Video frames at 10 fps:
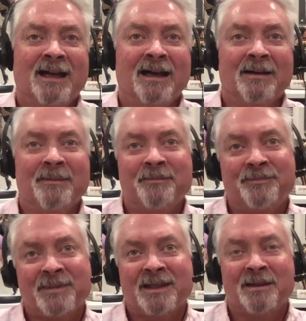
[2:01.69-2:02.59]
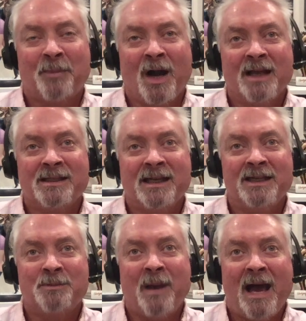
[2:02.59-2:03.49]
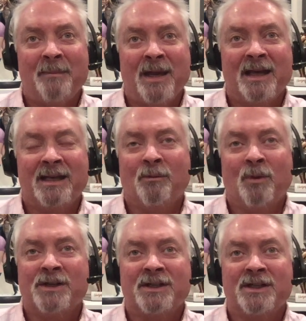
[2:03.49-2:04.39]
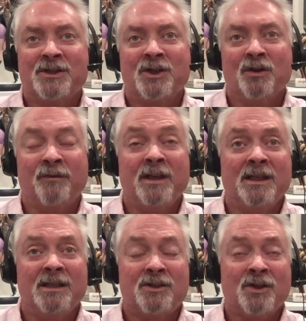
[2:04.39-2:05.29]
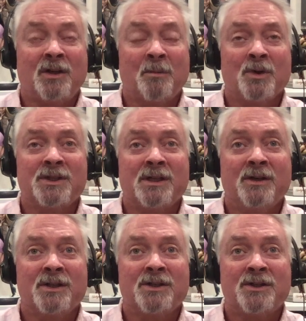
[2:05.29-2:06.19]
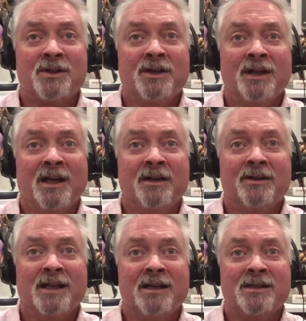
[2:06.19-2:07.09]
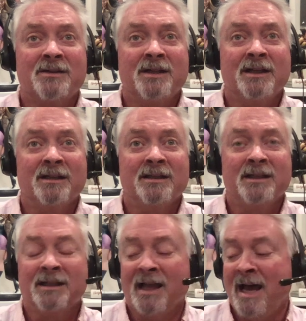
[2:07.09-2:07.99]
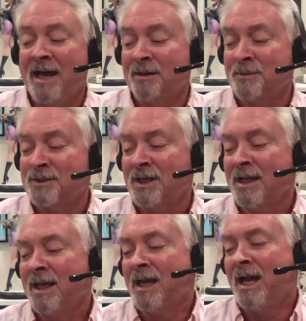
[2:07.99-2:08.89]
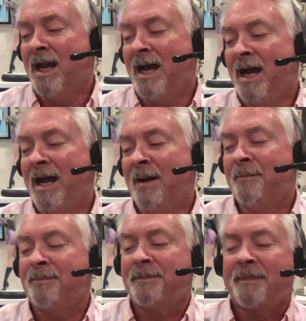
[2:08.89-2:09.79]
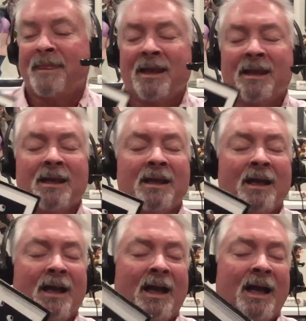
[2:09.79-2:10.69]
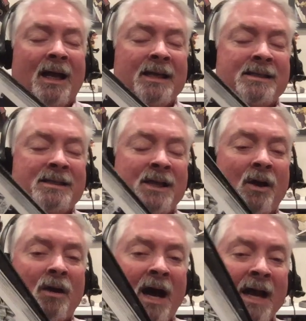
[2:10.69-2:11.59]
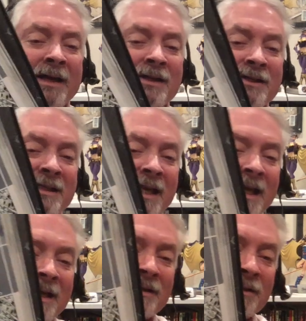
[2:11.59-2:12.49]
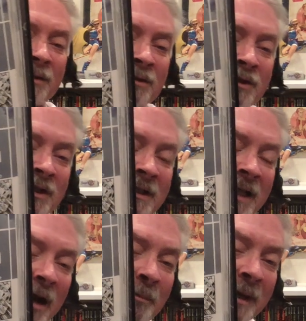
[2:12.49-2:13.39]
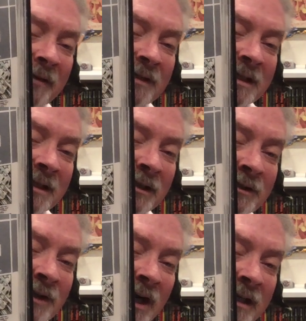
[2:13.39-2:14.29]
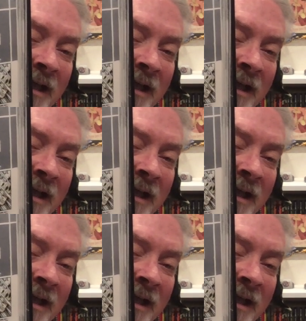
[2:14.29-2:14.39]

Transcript: um, the Bronze Age Batman. He wasn't as goofy. He took a more serious turn under Dennis O'Neill and Neil Adams. Um, so I understand just how big of a deal Dark